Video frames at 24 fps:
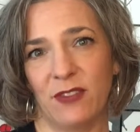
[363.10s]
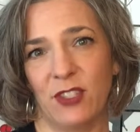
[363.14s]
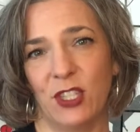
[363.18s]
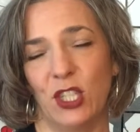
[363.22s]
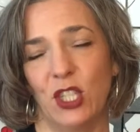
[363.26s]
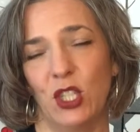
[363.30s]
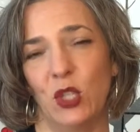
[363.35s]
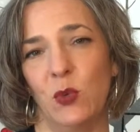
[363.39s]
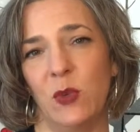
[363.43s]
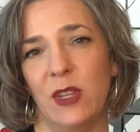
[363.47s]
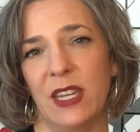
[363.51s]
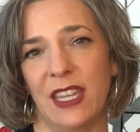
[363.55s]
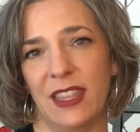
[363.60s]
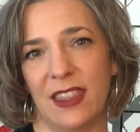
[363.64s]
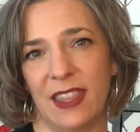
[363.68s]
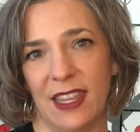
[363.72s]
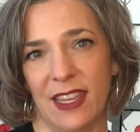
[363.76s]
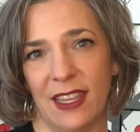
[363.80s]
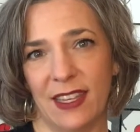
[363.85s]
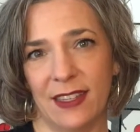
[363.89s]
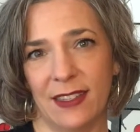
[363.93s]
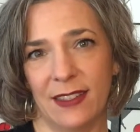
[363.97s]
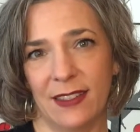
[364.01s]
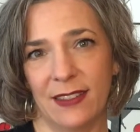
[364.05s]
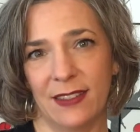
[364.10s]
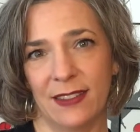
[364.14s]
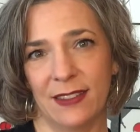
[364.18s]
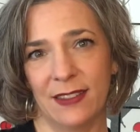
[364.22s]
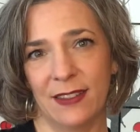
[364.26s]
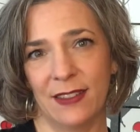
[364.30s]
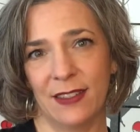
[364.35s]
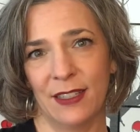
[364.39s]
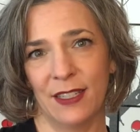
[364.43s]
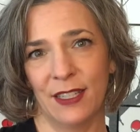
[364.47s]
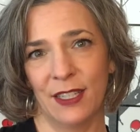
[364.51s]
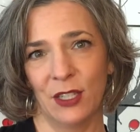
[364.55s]
to do anything,
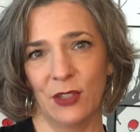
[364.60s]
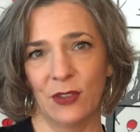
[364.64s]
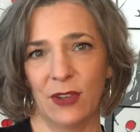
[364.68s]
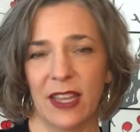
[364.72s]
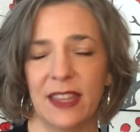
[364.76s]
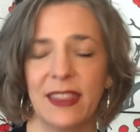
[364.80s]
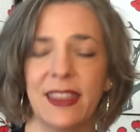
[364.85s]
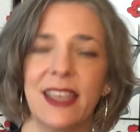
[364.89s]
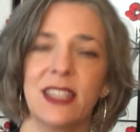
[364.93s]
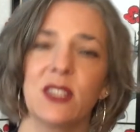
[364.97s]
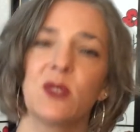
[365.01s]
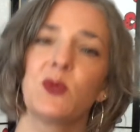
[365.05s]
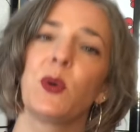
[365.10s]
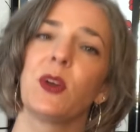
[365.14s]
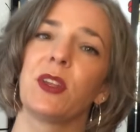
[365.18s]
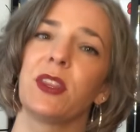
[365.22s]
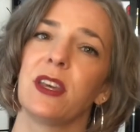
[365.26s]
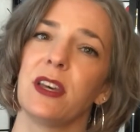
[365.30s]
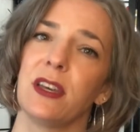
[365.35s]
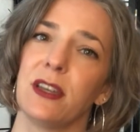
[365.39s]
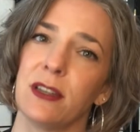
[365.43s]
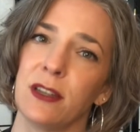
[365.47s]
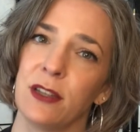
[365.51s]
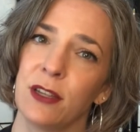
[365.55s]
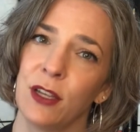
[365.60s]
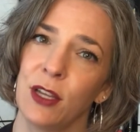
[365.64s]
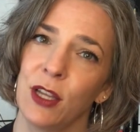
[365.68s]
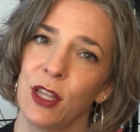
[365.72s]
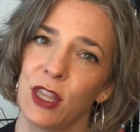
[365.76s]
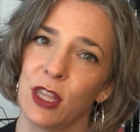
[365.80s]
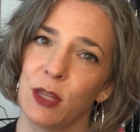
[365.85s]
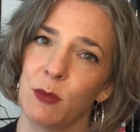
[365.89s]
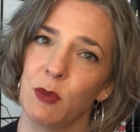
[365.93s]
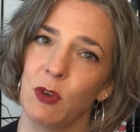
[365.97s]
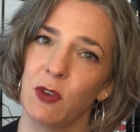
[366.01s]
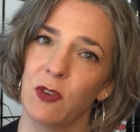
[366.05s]
right? That's where the
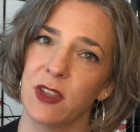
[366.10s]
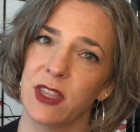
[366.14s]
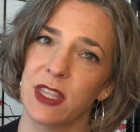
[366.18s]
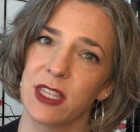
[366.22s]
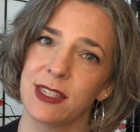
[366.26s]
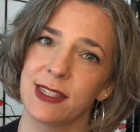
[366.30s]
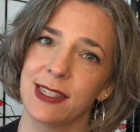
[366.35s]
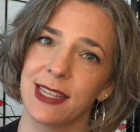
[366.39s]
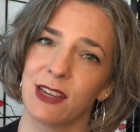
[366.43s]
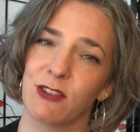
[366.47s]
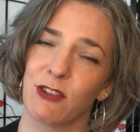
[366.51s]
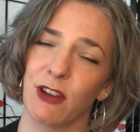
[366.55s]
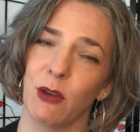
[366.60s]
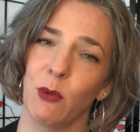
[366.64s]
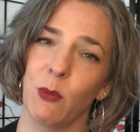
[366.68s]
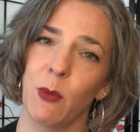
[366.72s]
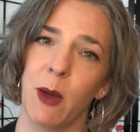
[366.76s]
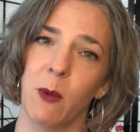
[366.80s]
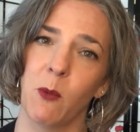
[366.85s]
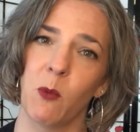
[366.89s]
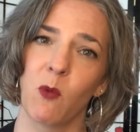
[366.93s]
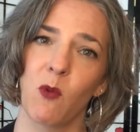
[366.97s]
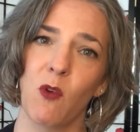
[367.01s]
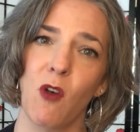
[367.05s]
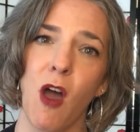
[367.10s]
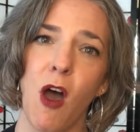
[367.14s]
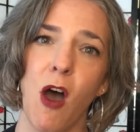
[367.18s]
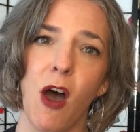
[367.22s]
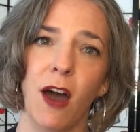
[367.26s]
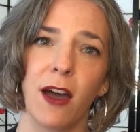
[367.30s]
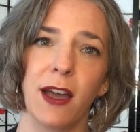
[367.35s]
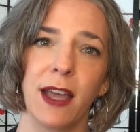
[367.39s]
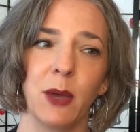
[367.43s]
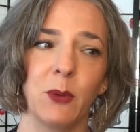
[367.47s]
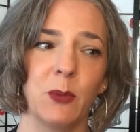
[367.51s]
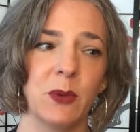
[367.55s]
movie The Secret went
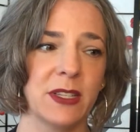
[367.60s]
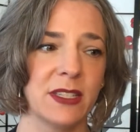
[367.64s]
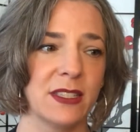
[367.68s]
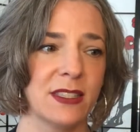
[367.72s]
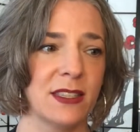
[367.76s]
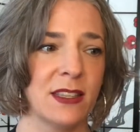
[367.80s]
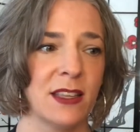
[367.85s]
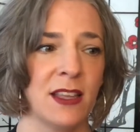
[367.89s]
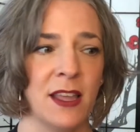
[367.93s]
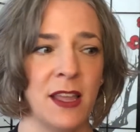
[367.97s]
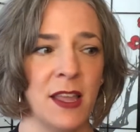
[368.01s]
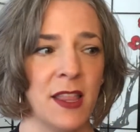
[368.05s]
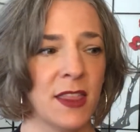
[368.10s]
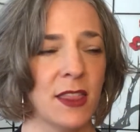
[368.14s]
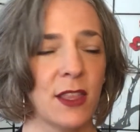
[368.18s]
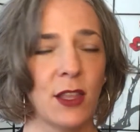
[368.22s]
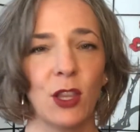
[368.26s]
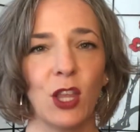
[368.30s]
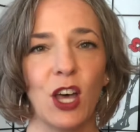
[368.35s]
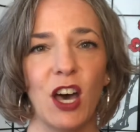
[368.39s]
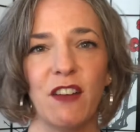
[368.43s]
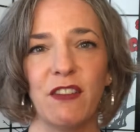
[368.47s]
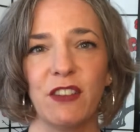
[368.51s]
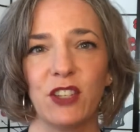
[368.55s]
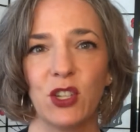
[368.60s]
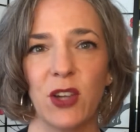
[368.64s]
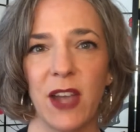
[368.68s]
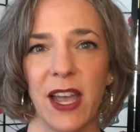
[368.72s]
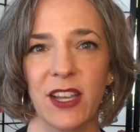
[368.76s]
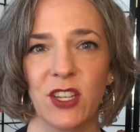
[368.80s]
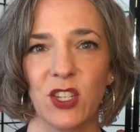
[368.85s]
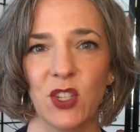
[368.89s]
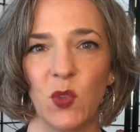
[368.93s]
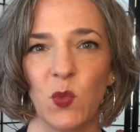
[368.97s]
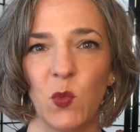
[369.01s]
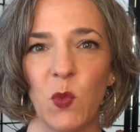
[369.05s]
wrong. It was the Law of
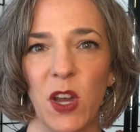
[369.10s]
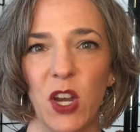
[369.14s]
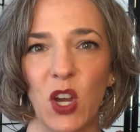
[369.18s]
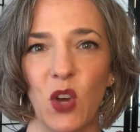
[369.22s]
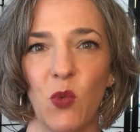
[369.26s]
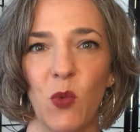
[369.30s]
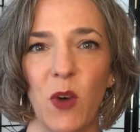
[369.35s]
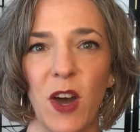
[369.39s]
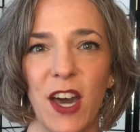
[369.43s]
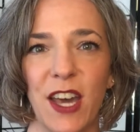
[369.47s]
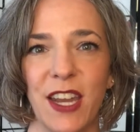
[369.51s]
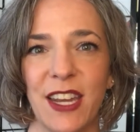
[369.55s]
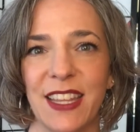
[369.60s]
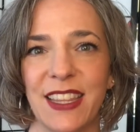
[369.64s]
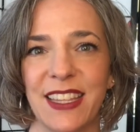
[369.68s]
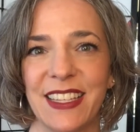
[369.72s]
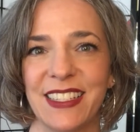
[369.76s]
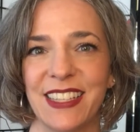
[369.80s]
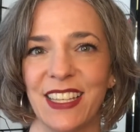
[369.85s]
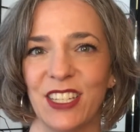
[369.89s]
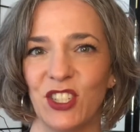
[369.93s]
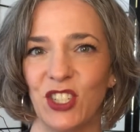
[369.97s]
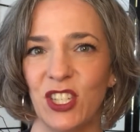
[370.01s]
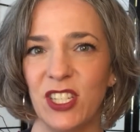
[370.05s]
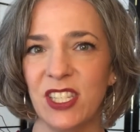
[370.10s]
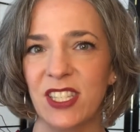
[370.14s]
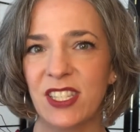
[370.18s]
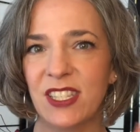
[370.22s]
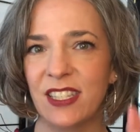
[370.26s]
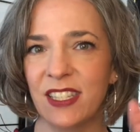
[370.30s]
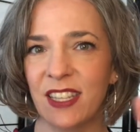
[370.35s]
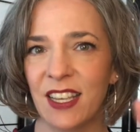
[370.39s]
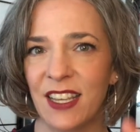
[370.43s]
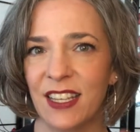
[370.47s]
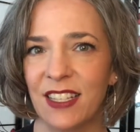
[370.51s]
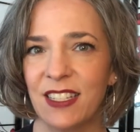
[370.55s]
Attraction 101, and they said, just
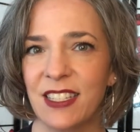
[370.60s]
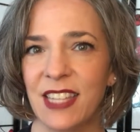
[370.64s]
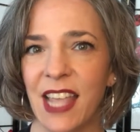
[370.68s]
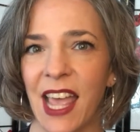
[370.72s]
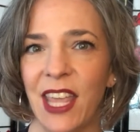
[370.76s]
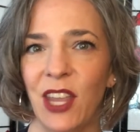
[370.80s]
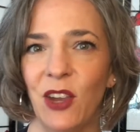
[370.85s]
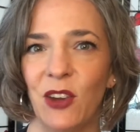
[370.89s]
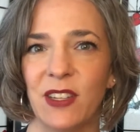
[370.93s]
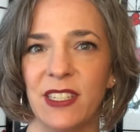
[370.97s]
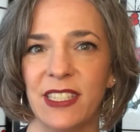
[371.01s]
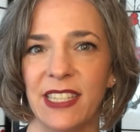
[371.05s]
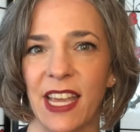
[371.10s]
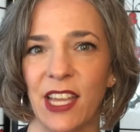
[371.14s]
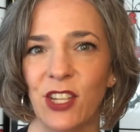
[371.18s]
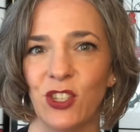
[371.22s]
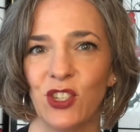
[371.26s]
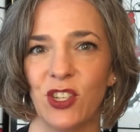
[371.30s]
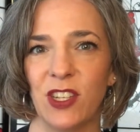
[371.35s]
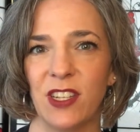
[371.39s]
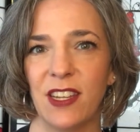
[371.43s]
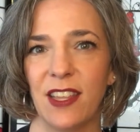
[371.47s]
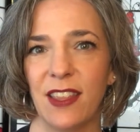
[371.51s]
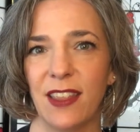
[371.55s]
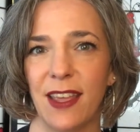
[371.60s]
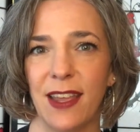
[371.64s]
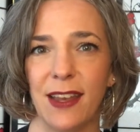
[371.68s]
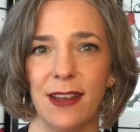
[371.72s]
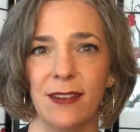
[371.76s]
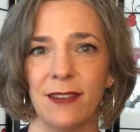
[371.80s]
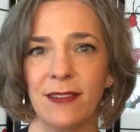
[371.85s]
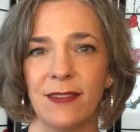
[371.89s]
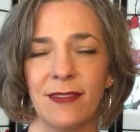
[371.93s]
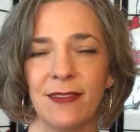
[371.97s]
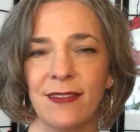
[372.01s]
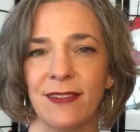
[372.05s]
set your intention and
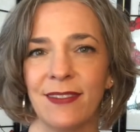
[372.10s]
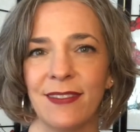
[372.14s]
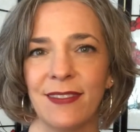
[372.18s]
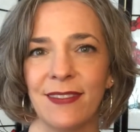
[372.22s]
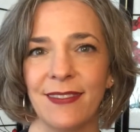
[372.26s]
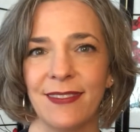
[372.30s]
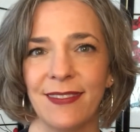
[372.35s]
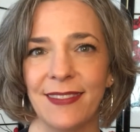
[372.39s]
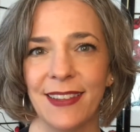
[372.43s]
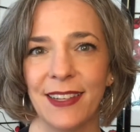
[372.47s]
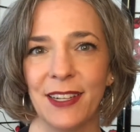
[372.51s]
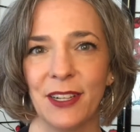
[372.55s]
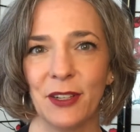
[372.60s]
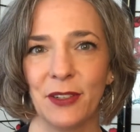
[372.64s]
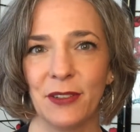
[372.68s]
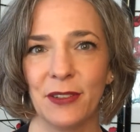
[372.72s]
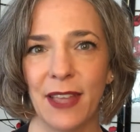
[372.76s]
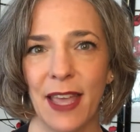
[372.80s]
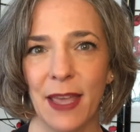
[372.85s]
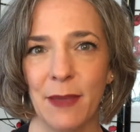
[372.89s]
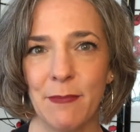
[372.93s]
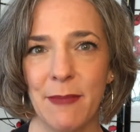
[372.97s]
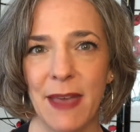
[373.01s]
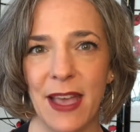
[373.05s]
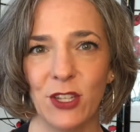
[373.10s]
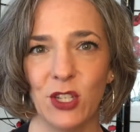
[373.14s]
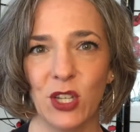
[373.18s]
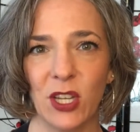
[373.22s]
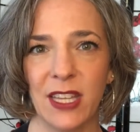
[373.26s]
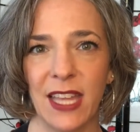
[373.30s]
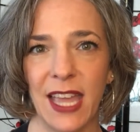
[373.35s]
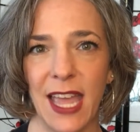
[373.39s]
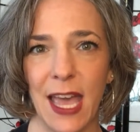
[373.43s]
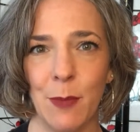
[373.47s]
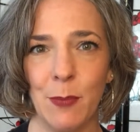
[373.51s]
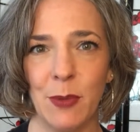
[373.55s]
then it'll
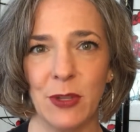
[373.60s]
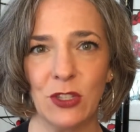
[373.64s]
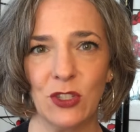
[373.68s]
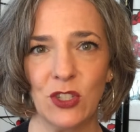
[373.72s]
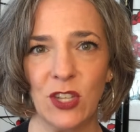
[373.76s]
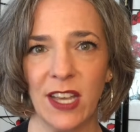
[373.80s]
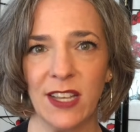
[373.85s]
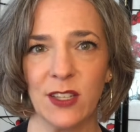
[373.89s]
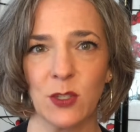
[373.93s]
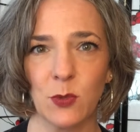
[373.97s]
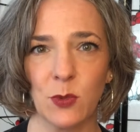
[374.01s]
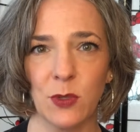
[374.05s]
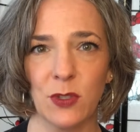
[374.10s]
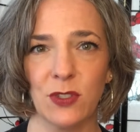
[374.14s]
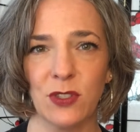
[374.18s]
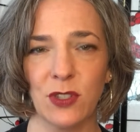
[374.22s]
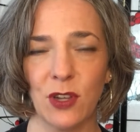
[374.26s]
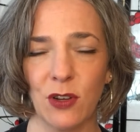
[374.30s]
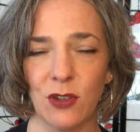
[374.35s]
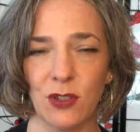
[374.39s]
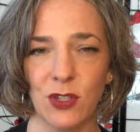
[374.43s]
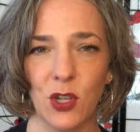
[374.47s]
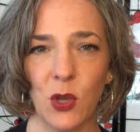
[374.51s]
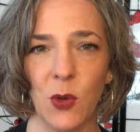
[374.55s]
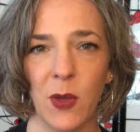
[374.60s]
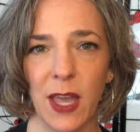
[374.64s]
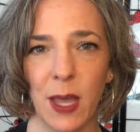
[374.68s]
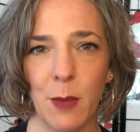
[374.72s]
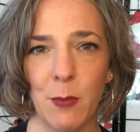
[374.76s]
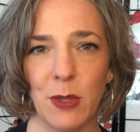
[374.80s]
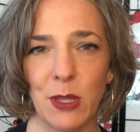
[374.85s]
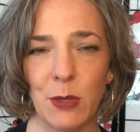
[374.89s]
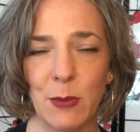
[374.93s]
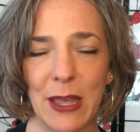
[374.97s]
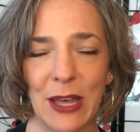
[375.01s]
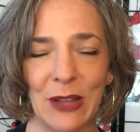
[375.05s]
magically happen. Checks will start showing up
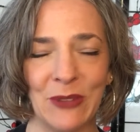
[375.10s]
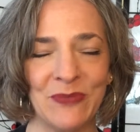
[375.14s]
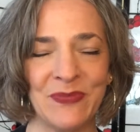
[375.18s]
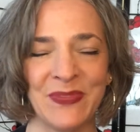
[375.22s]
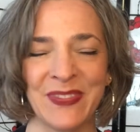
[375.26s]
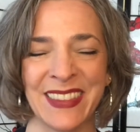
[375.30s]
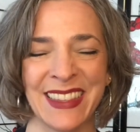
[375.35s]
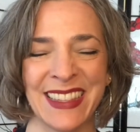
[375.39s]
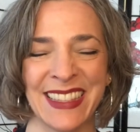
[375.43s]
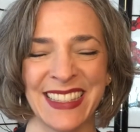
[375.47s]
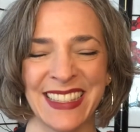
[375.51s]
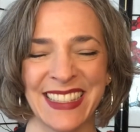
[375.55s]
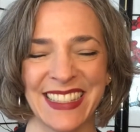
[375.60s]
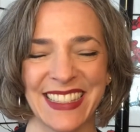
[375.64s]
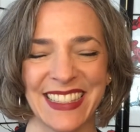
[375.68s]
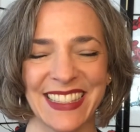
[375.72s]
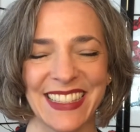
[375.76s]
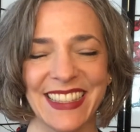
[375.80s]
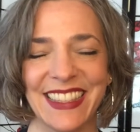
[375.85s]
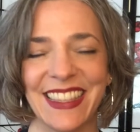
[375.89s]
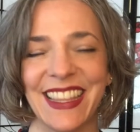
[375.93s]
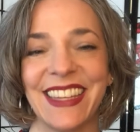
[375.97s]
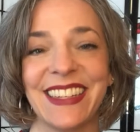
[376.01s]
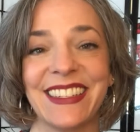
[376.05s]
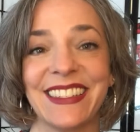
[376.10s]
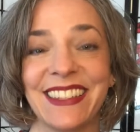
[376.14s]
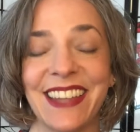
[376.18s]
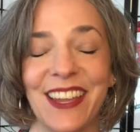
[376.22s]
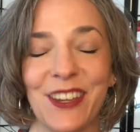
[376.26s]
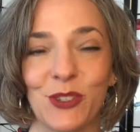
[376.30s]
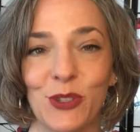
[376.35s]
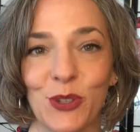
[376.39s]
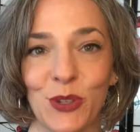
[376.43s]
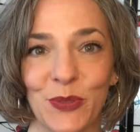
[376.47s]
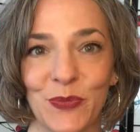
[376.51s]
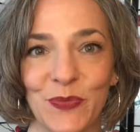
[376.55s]
in the mail. That is
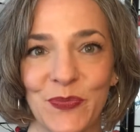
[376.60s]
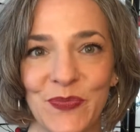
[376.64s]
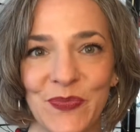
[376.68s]
not true.